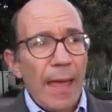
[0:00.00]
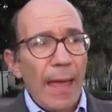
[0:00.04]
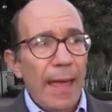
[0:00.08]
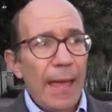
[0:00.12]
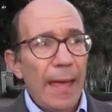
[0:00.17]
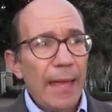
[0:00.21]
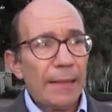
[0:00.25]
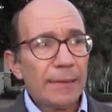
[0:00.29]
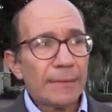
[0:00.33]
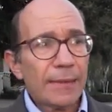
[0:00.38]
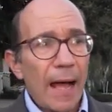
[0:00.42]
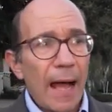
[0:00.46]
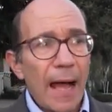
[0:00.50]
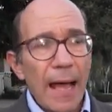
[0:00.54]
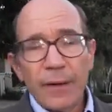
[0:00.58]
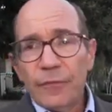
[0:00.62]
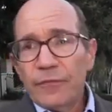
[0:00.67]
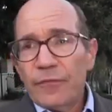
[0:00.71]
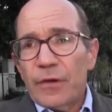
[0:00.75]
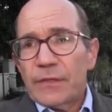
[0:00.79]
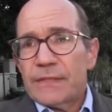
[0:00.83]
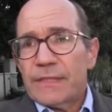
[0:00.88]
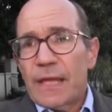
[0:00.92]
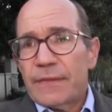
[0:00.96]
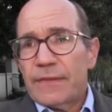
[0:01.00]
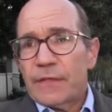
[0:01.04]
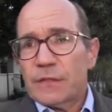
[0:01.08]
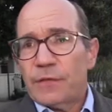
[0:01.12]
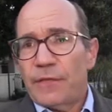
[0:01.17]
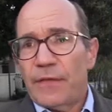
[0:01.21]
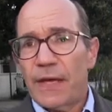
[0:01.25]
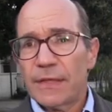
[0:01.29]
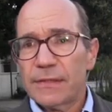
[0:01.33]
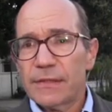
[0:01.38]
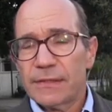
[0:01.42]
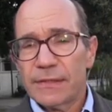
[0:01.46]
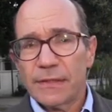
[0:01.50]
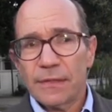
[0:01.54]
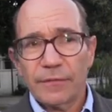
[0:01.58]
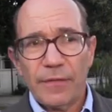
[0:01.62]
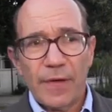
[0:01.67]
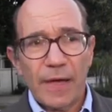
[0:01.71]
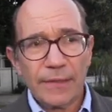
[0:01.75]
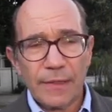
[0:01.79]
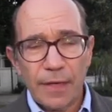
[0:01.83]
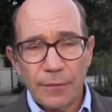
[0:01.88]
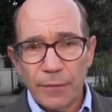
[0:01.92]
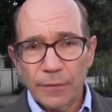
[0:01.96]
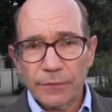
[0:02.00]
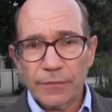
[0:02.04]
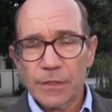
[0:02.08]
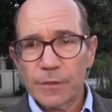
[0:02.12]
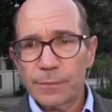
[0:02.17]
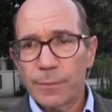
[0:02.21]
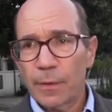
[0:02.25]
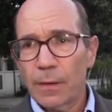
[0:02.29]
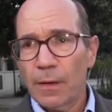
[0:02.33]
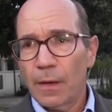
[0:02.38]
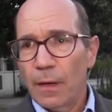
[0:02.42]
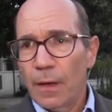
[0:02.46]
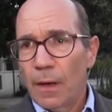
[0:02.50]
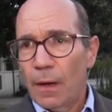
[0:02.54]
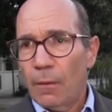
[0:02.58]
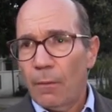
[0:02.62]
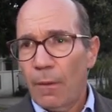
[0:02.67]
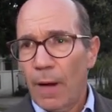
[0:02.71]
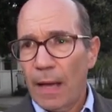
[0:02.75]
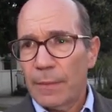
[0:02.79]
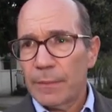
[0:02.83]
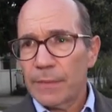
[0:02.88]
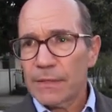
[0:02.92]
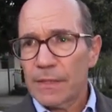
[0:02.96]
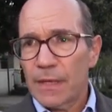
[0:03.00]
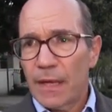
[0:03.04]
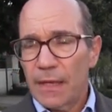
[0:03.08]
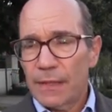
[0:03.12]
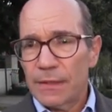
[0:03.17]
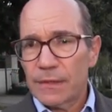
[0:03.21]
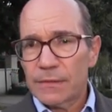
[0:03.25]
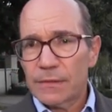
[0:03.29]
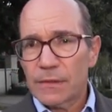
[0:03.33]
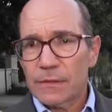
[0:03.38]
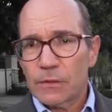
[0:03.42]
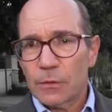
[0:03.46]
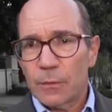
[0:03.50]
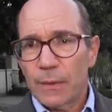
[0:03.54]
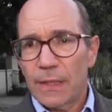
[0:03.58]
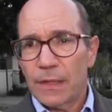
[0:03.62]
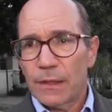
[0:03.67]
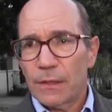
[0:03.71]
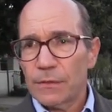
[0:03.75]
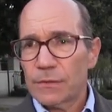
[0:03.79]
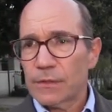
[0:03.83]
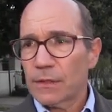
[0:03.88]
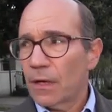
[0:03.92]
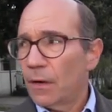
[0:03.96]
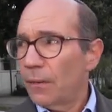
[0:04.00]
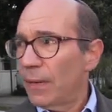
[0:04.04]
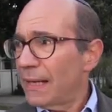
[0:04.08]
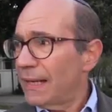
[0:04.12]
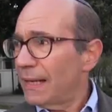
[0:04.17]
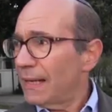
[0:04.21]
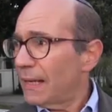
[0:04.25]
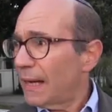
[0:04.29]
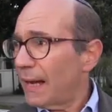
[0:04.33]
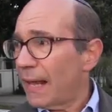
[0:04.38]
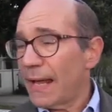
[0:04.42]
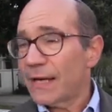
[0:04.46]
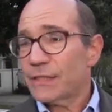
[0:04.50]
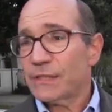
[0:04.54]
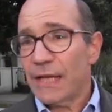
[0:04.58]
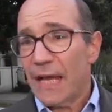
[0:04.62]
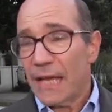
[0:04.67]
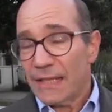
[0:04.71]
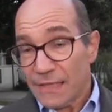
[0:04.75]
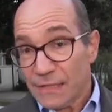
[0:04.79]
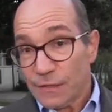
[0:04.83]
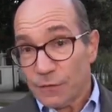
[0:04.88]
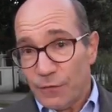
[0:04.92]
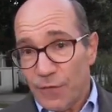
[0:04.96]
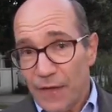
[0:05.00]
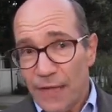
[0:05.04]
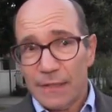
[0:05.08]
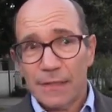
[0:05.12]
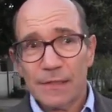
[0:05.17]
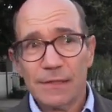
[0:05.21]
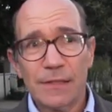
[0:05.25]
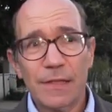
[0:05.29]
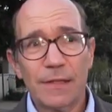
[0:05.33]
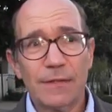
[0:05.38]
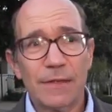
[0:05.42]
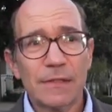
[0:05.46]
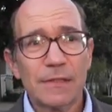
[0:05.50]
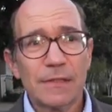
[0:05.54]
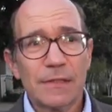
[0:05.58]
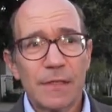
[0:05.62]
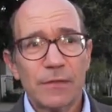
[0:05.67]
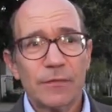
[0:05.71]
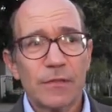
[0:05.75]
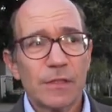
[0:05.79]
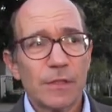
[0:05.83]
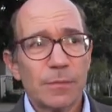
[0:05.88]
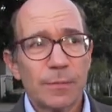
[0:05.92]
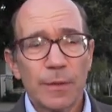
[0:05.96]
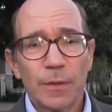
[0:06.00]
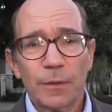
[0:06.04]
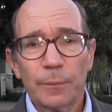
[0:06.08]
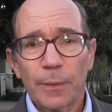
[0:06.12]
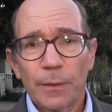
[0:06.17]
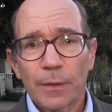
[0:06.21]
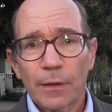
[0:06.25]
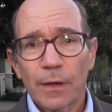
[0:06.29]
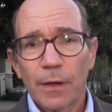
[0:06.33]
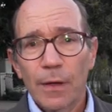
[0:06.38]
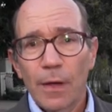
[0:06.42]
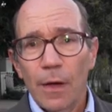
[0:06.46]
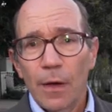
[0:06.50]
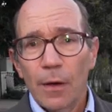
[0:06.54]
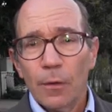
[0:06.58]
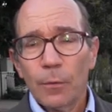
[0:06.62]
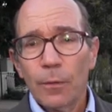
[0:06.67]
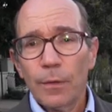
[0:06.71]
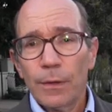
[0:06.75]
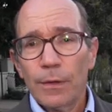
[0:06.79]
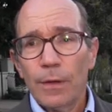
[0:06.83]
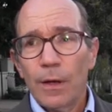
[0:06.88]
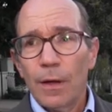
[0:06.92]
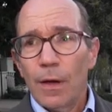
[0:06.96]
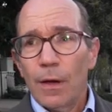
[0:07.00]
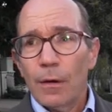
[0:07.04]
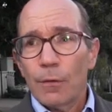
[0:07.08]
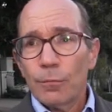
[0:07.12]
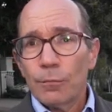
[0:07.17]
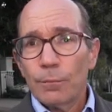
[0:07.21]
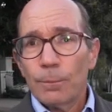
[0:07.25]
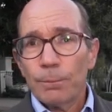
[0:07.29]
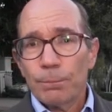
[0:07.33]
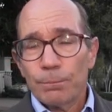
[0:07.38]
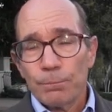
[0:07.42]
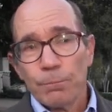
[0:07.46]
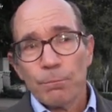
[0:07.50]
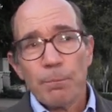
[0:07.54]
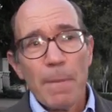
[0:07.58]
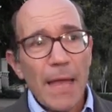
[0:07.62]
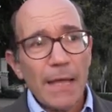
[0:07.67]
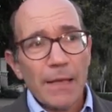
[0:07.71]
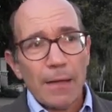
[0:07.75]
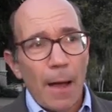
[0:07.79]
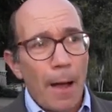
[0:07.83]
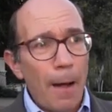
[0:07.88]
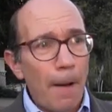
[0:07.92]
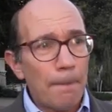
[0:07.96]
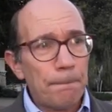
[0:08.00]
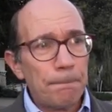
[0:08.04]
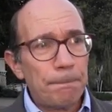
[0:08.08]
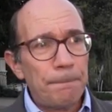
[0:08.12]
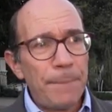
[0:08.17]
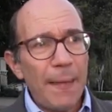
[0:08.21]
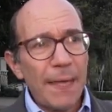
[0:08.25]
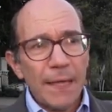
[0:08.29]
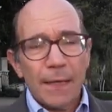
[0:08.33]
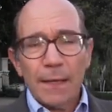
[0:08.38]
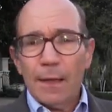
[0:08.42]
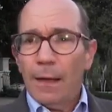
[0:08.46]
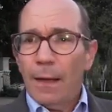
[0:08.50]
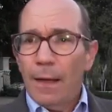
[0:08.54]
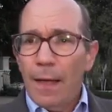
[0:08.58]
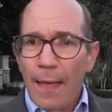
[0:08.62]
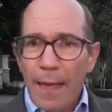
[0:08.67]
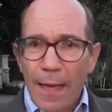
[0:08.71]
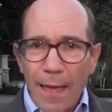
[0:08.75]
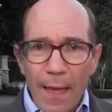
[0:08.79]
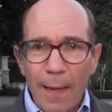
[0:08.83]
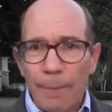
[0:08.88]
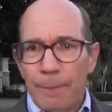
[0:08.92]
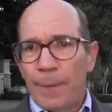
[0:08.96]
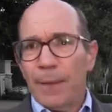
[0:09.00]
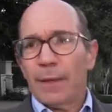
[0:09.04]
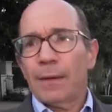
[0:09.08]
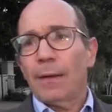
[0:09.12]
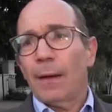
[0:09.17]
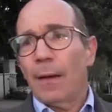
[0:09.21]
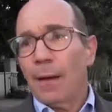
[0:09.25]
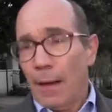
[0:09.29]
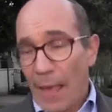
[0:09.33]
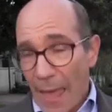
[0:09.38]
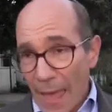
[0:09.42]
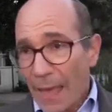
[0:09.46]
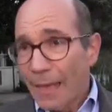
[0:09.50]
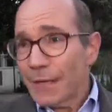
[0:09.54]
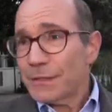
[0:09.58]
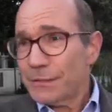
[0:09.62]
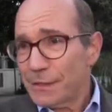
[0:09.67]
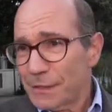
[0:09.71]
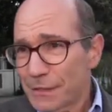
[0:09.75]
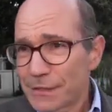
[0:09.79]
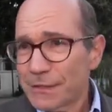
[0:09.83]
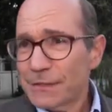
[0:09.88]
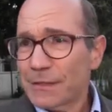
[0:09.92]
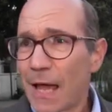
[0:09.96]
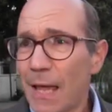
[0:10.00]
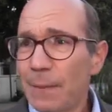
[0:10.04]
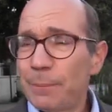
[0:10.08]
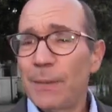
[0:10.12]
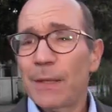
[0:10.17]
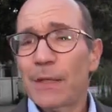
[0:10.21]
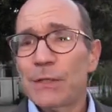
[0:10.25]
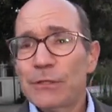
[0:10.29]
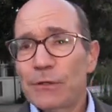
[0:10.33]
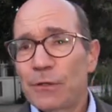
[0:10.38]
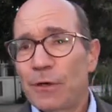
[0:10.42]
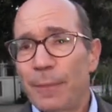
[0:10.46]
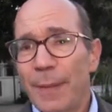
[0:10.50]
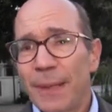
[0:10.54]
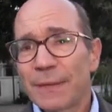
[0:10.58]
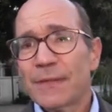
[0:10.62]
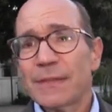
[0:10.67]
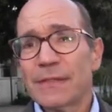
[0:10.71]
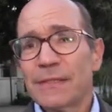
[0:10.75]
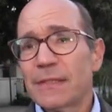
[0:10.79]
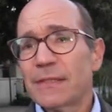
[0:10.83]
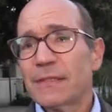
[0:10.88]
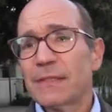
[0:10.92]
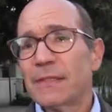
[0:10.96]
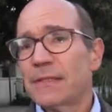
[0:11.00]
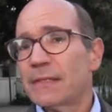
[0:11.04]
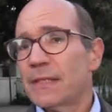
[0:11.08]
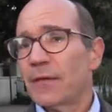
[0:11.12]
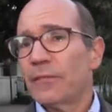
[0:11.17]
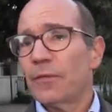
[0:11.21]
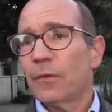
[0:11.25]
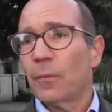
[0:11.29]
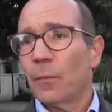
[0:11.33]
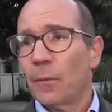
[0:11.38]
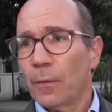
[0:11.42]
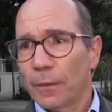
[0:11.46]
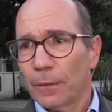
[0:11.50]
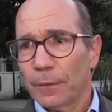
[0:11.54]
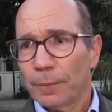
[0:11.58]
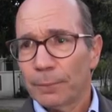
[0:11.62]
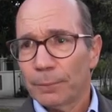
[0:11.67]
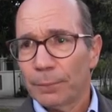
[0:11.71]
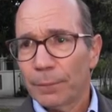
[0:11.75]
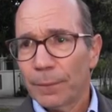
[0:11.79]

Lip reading: And I always had this fantasy. In fact, I wrote this book, Why I'm a Zionist, 20 years ago, and in it I actually had this fantasy that Steven Spielberg would make a big, epic Exodus-type picture about the 67 war